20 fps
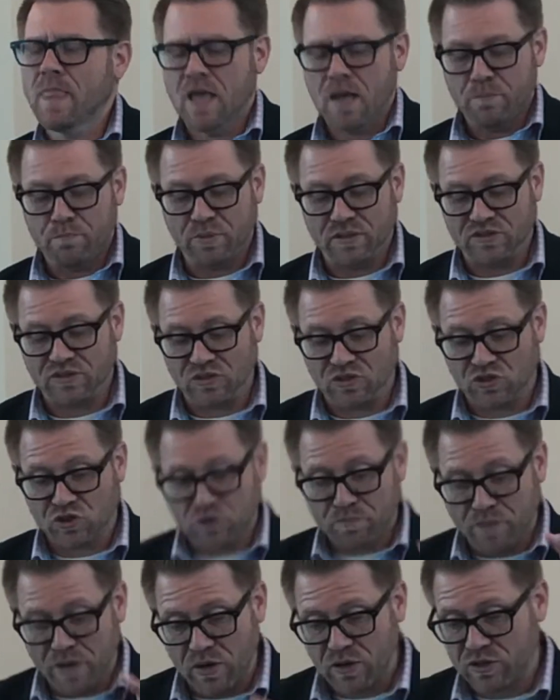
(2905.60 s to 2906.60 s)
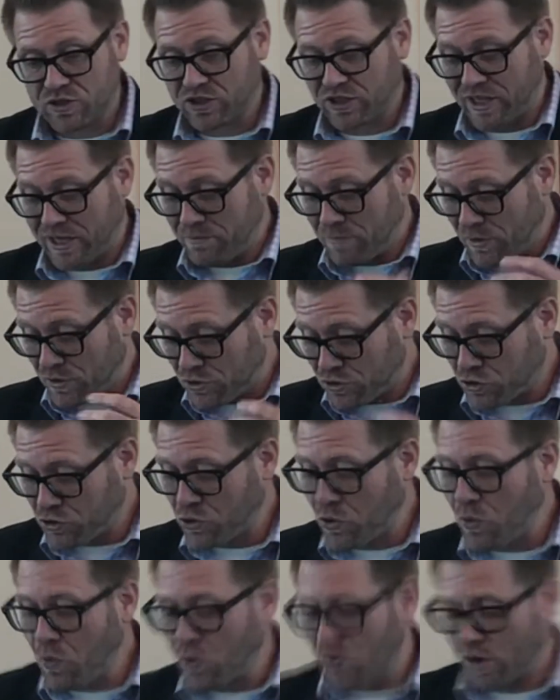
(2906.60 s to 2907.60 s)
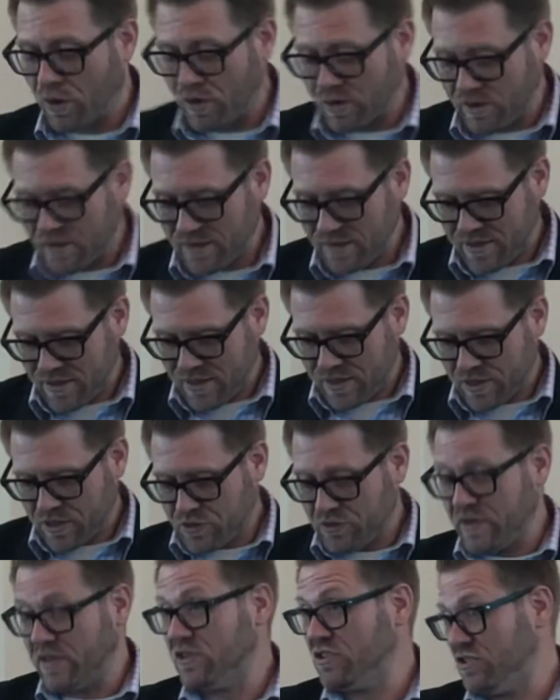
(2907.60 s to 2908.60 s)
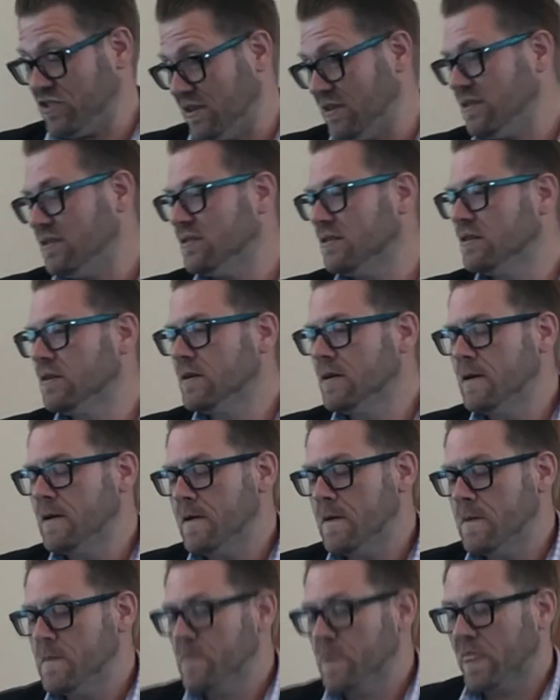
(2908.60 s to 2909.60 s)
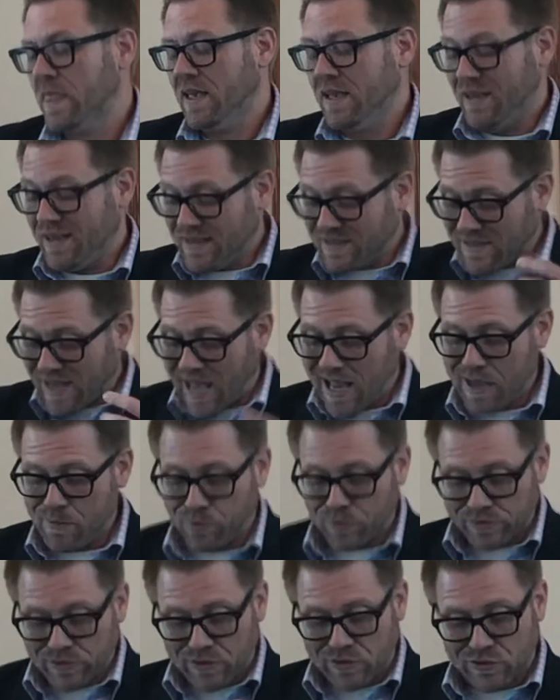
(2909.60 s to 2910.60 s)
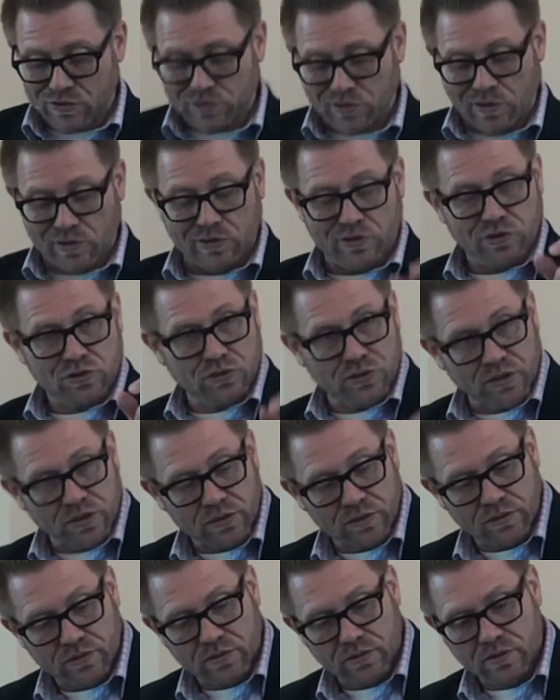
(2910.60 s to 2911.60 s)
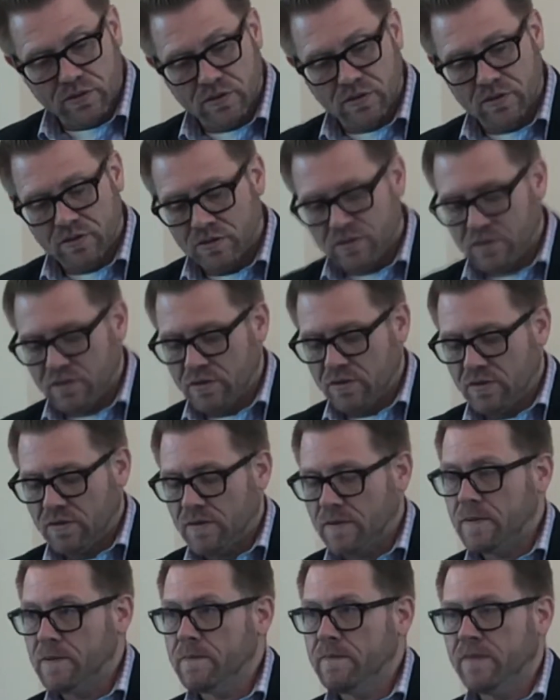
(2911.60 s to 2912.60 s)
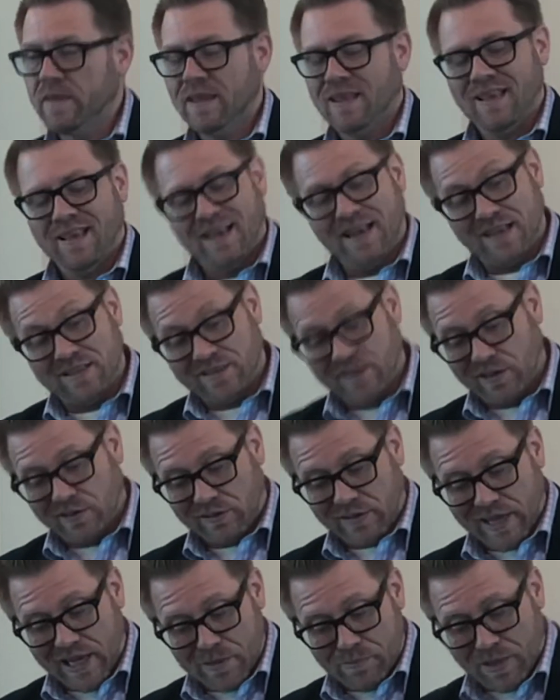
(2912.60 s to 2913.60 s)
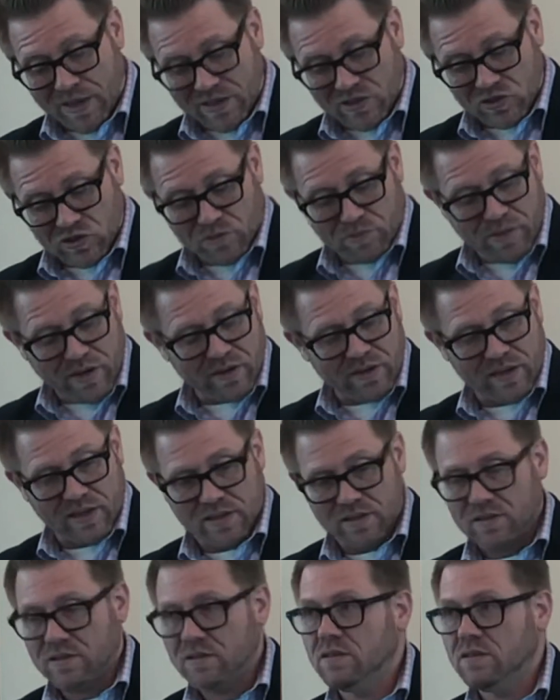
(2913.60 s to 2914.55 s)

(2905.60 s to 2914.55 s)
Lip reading: But the spiritually mature Christian is able to discern truth as they are led by the Spirit,